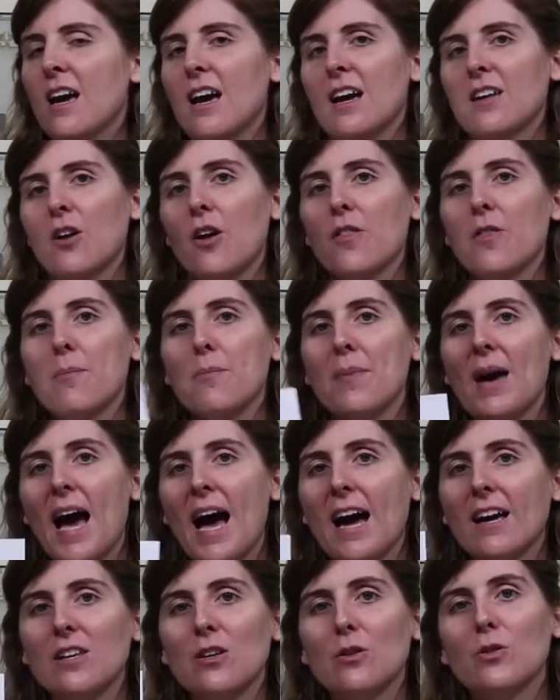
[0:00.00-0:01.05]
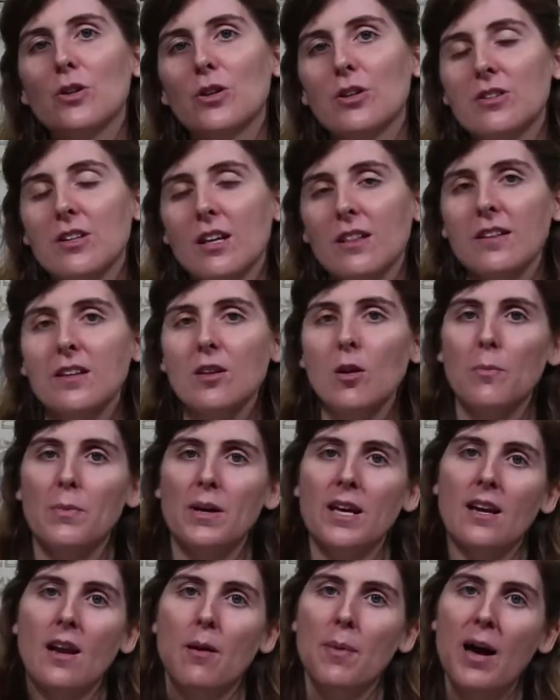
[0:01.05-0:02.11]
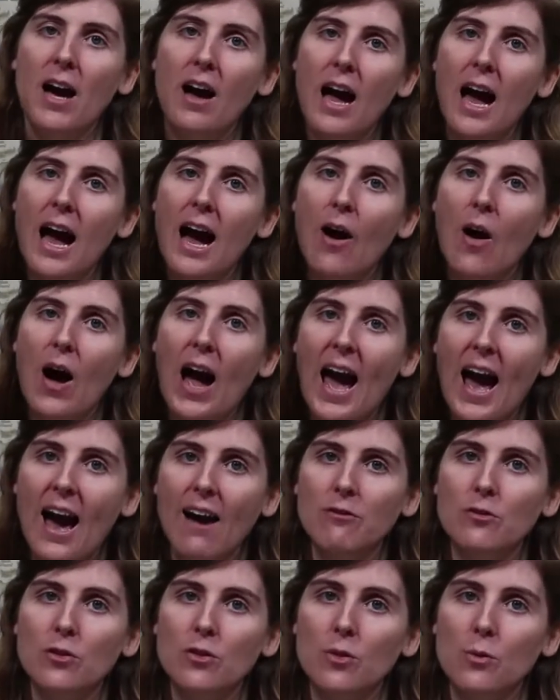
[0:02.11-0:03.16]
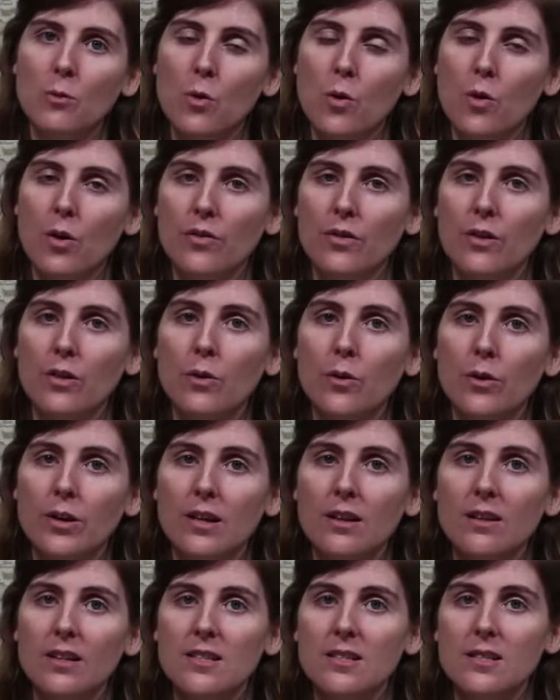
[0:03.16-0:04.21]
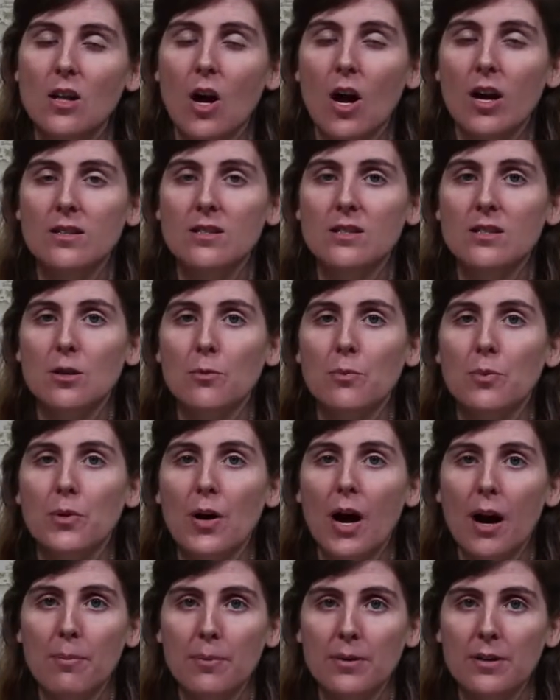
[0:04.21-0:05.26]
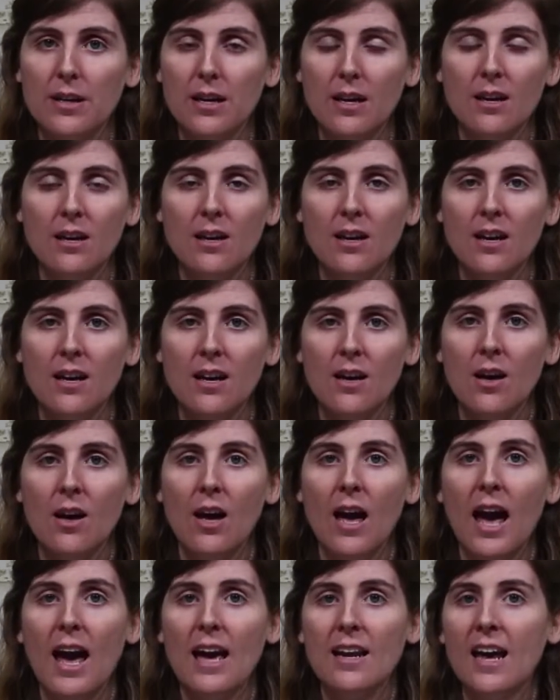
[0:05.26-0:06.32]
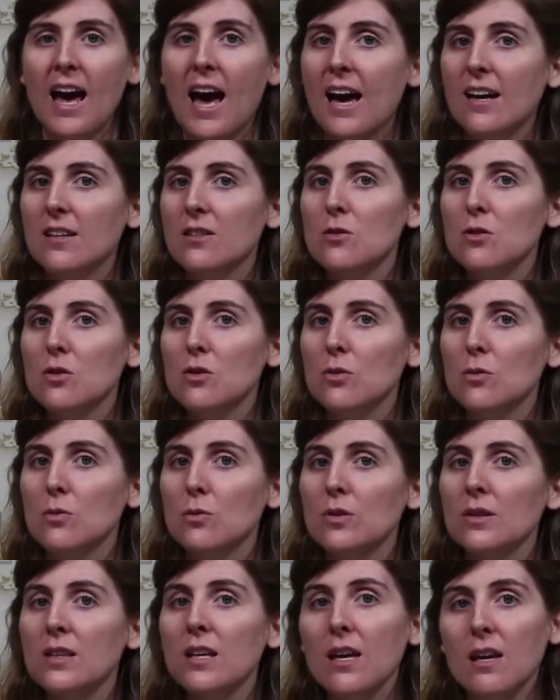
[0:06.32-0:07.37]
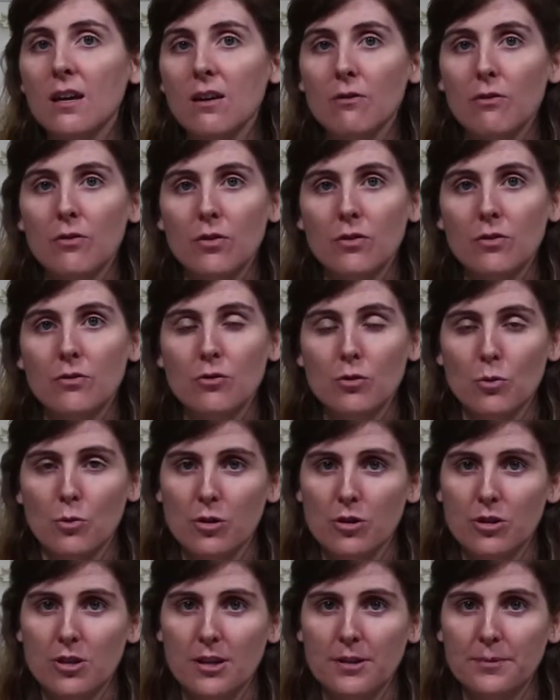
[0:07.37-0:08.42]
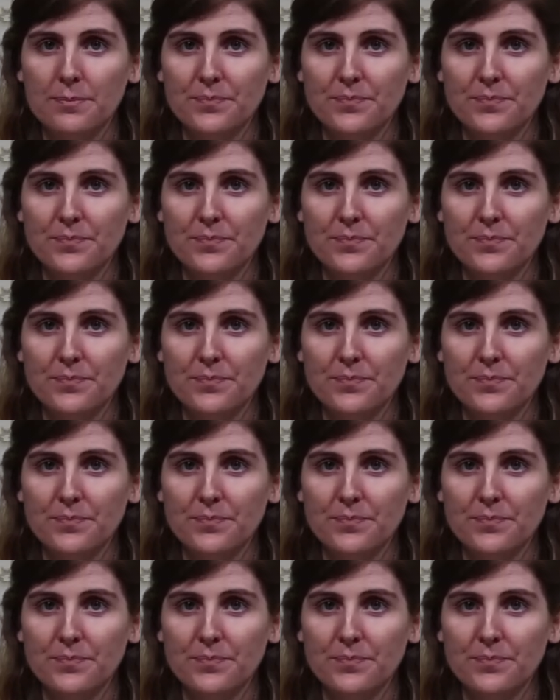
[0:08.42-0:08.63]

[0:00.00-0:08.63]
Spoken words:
And on the back, you learned a little bit about how after the war, the Loyalists lost their property and had to leave Georgia.